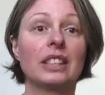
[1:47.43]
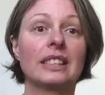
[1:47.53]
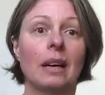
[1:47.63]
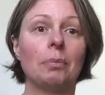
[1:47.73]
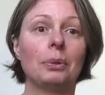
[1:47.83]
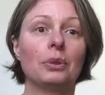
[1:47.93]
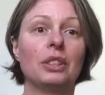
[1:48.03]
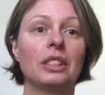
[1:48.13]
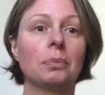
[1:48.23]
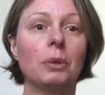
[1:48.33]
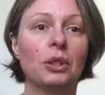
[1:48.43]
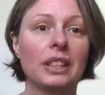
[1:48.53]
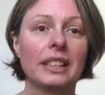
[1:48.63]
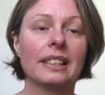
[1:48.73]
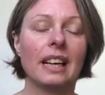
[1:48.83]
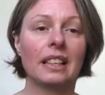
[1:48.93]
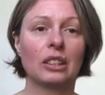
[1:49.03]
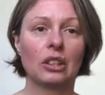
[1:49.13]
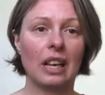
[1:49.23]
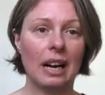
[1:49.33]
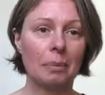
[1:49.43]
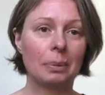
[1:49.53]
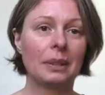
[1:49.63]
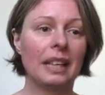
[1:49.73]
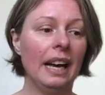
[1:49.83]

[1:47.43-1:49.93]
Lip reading: example, this morning I got up